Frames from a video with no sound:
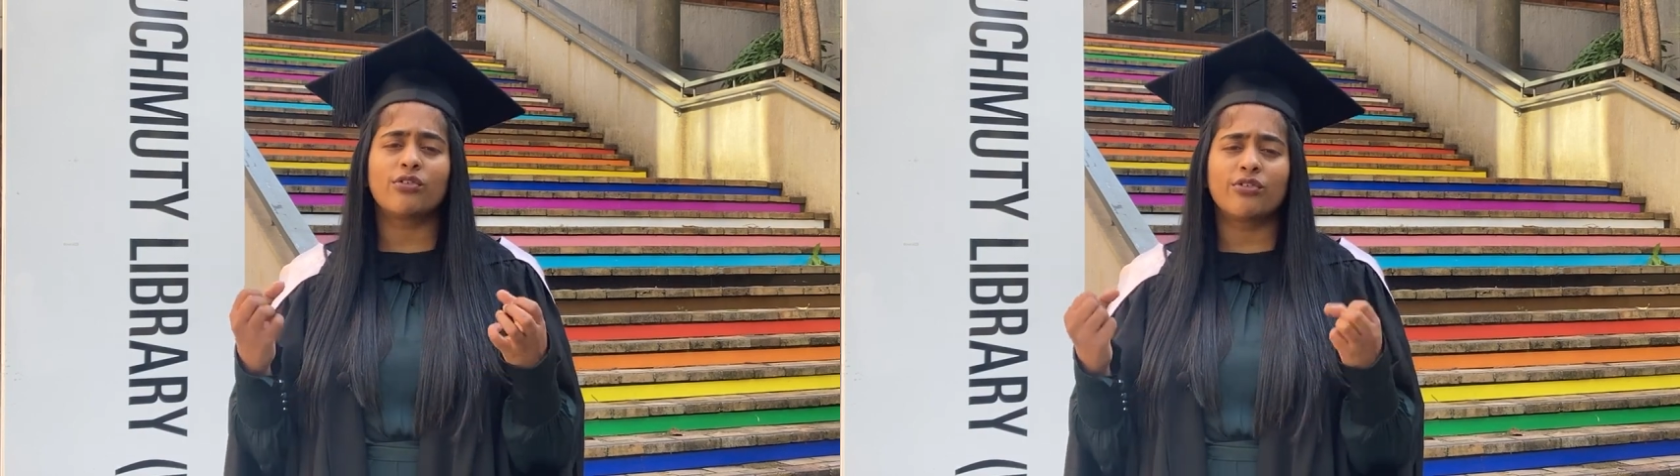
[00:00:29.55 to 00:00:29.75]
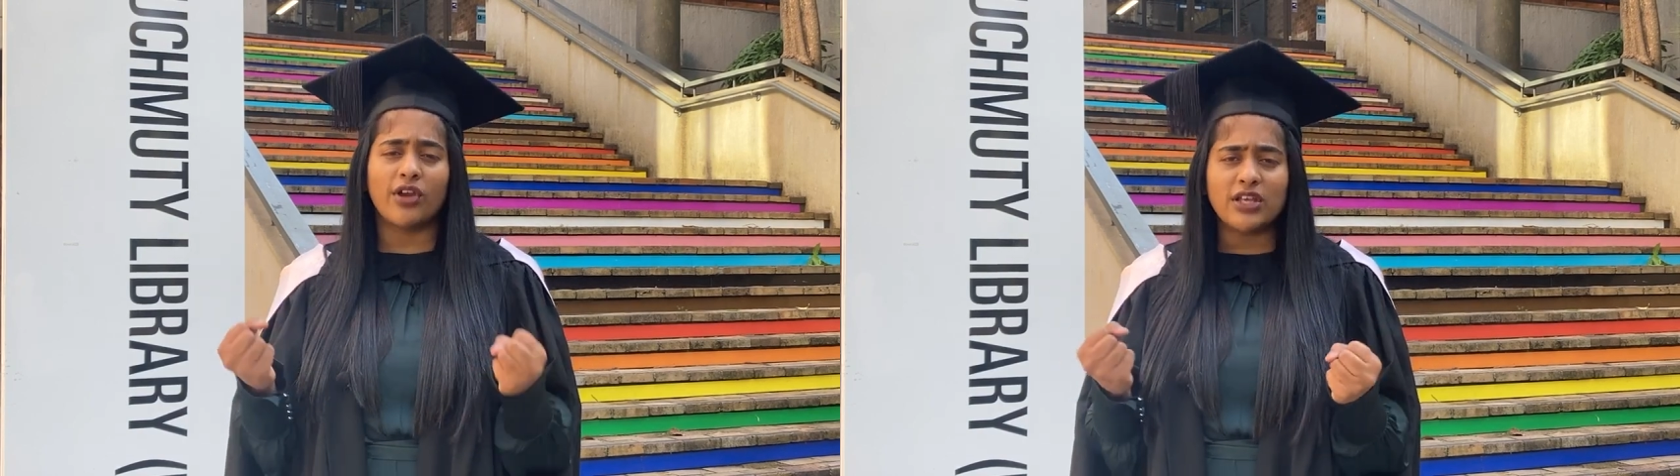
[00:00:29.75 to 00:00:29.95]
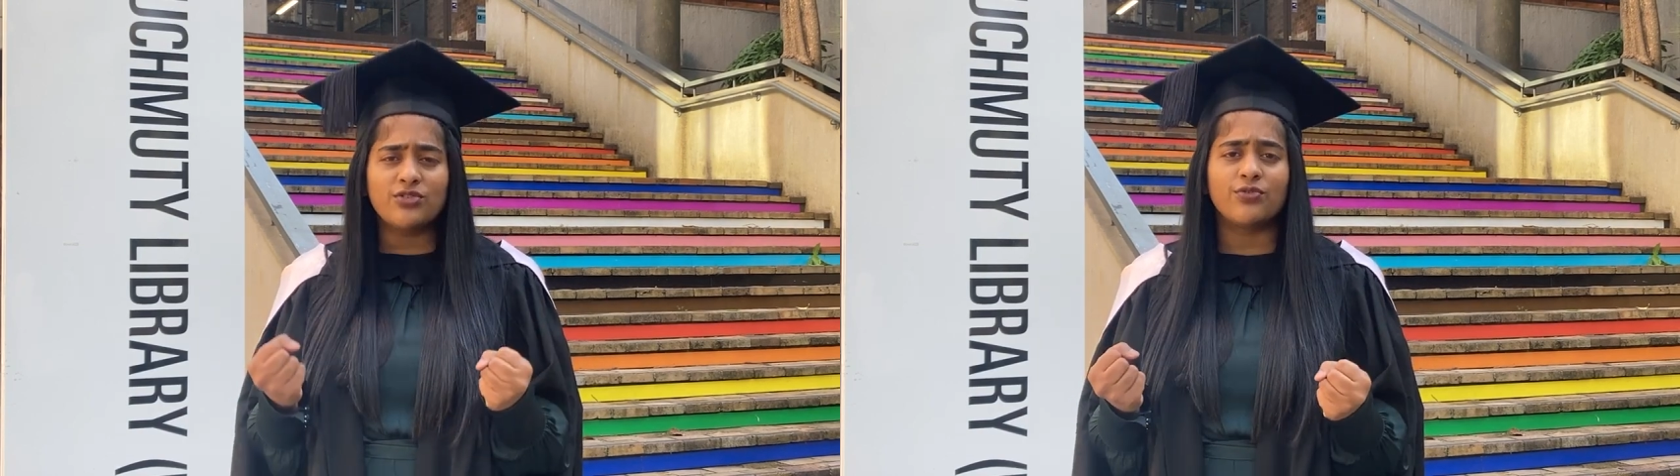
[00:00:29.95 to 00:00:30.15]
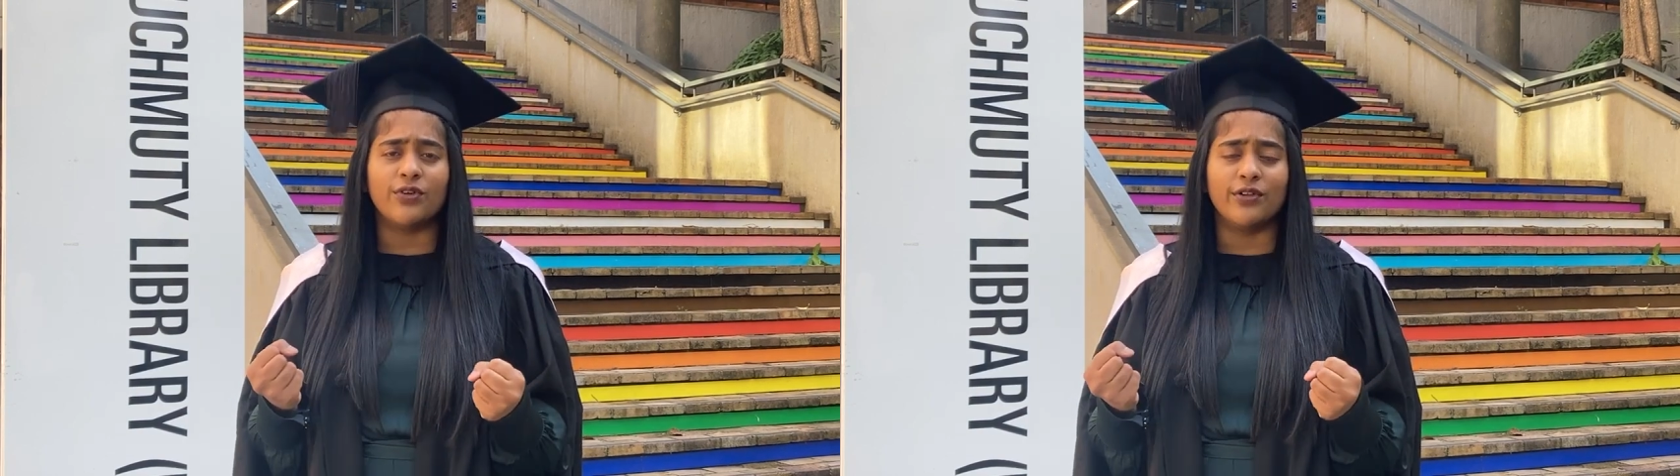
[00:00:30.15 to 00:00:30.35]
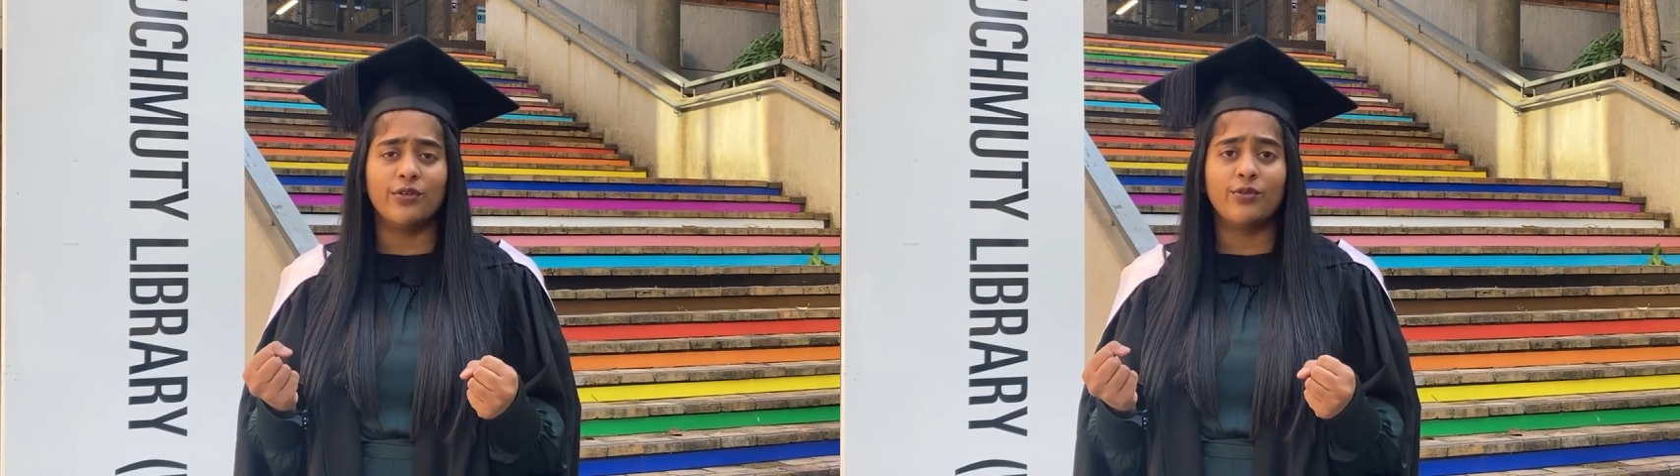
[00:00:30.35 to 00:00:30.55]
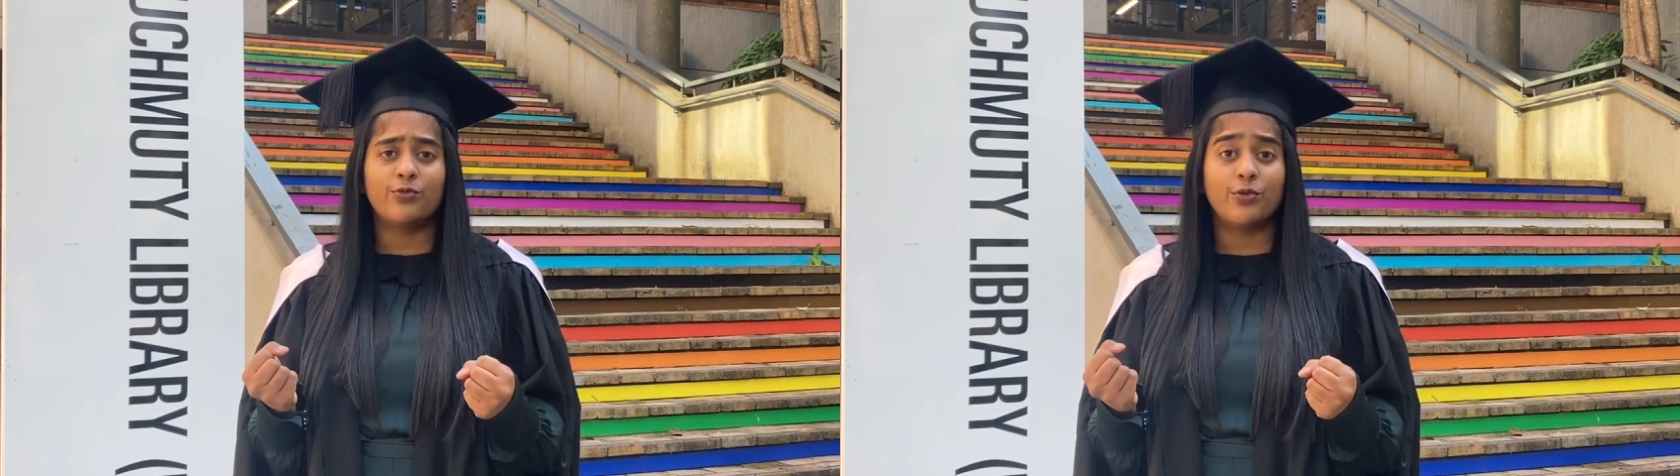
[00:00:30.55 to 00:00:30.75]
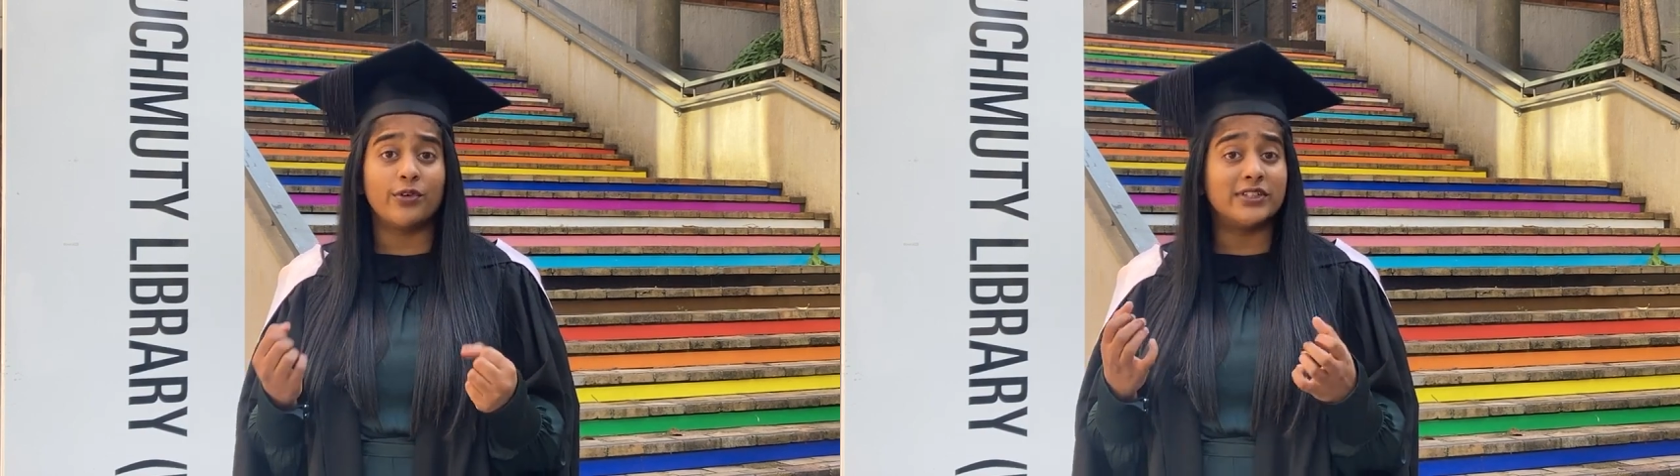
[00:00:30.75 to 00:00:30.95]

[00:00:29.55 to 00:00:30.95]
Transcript: grateful for